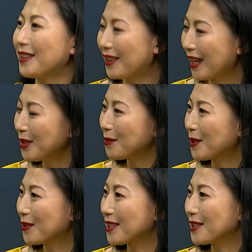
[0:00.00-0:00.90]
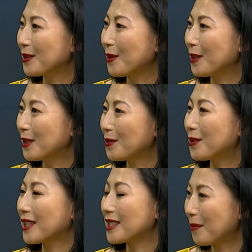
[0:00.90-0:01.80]
Thank you, Professor Nolan, for
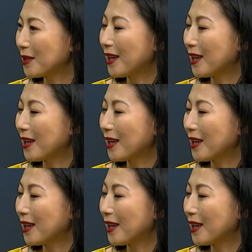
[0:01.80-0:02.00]
accepting